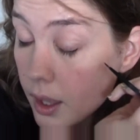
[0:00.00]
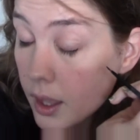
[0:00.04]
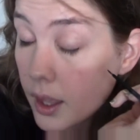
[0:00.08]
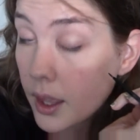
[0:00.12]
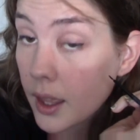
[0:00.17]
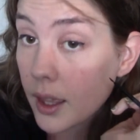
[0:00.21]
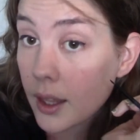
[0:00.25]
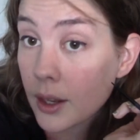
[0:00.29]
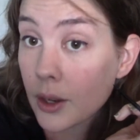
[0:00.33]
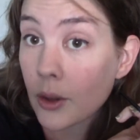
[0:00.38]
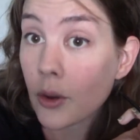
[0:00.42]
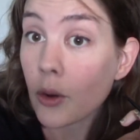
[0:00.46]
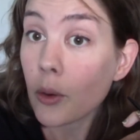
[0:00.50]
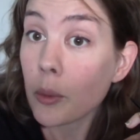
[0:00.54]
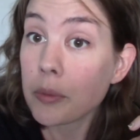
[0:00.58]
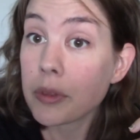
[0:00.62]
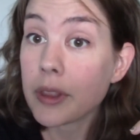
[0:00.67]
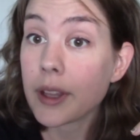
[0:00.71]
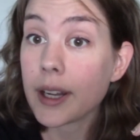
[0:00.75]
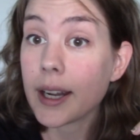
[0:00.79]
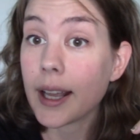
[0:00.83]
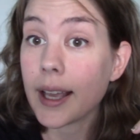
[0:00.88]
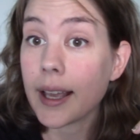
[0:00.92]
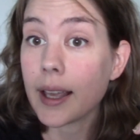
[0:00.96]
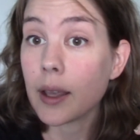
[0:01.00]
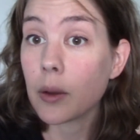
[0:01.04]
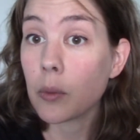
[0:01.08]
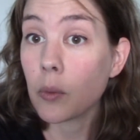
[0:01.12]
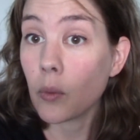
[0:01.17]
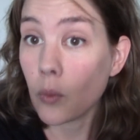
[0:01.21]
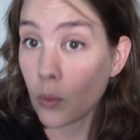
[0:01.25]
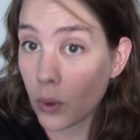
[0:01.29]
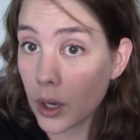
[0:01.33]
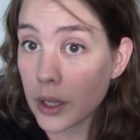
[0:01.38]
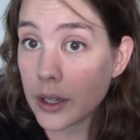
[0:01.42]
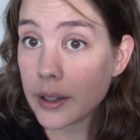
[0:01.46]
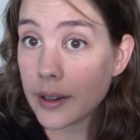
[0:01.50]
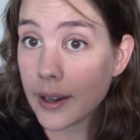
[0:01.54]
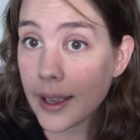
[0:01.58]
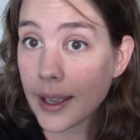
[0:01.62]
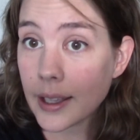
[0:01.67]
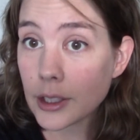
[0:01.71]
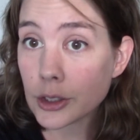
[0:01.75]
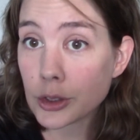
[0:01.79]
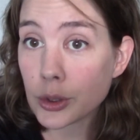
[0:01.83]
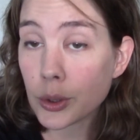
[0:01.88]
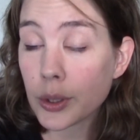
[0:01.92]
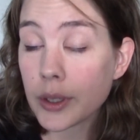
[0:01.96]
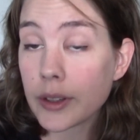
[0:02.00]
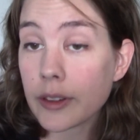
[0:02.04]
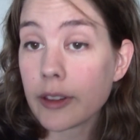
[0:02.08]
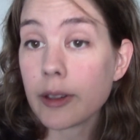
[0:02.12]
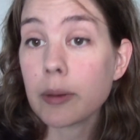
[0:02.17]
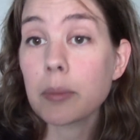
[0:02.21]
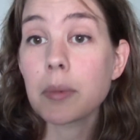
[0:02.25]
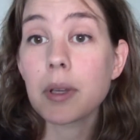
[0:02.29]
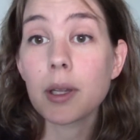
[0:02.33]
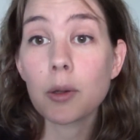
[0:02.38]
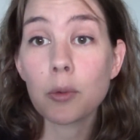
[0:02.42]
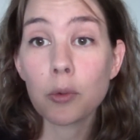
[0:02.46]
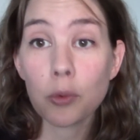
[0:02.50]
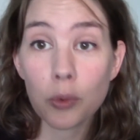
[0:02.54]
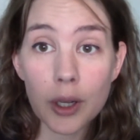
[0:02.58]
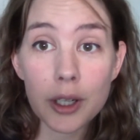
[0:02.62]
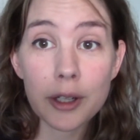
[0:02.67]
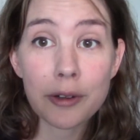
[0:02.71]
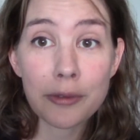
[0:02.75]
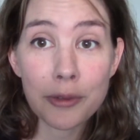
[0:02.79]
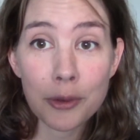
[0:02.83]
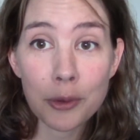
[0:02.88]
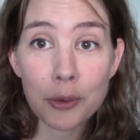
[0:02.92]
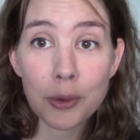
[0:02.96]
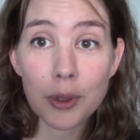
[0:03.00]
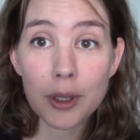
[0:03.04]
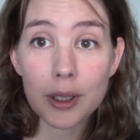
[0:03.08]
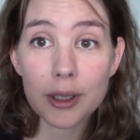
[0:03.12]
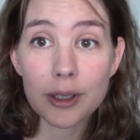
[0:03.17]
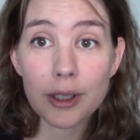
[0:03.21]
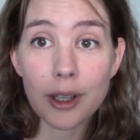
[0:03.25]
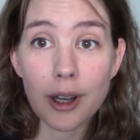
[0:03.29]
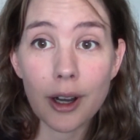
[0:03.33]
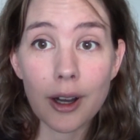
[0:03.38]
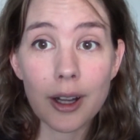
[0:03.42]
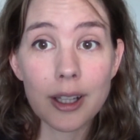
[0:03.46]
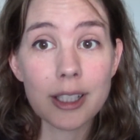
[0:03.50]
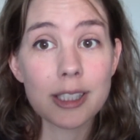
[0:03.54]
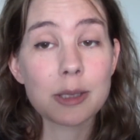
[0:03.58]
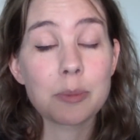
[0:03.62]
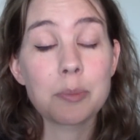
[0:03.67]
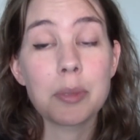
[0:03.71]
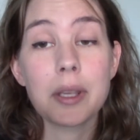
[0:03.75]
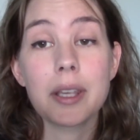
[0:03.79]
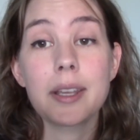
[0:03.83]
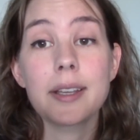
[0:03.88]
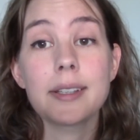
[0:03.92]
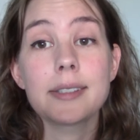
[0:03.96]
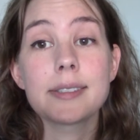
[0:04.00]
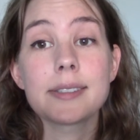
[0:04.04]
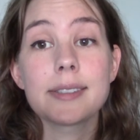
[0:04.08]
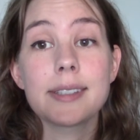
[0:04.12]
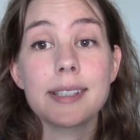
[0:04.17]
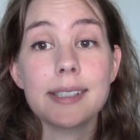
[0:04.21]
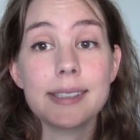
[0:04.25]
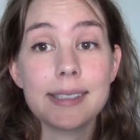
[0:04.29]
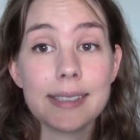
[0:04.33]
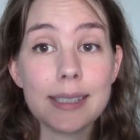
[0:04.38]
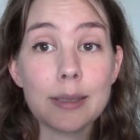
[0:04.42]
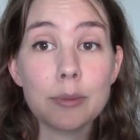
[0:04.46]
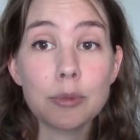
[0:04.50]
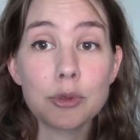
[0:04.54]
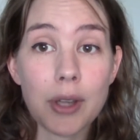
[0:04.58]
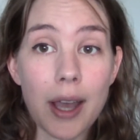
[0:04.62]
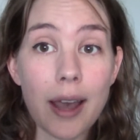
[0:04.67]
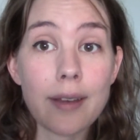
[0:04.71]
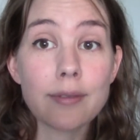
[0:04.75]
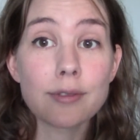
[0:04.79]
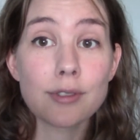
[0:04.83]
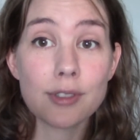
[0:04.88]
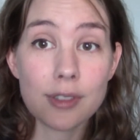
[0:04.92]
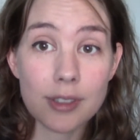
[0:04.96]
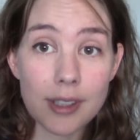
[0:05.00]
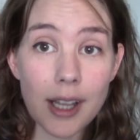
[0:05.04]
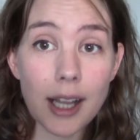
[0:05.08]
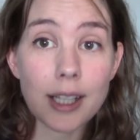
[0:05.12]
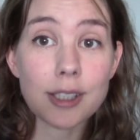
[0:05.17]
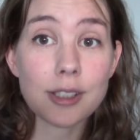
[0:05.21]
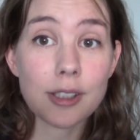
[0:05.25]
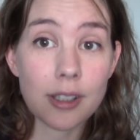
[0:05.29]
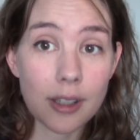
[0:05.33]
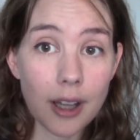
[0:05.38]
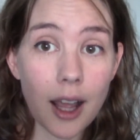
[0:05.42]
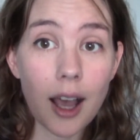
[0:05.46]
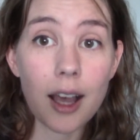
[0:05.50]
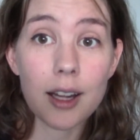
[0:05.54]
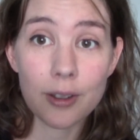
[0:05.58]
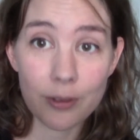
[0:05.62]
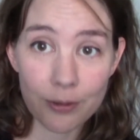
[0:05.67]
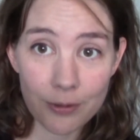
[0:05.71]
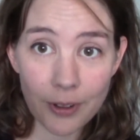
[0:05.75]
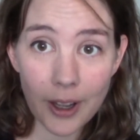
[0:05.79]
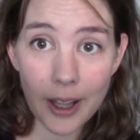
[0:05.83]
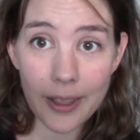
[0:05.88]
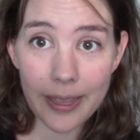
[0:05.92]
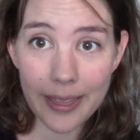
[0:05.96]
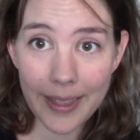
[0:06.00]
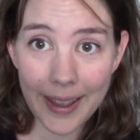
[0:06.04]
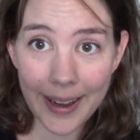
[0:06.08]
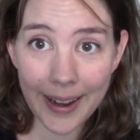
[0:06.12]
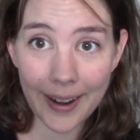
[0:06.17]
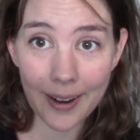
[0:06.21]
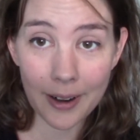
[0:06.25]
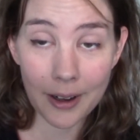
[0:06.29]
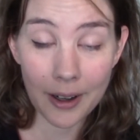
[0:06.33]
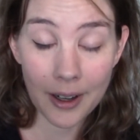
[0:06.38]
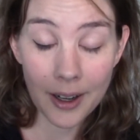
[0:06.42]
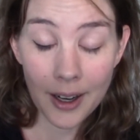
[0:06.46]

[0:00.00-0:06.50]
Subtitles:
and hope that I can one day join them at one of the Worldcons, because they seem to have such a lot of fun there.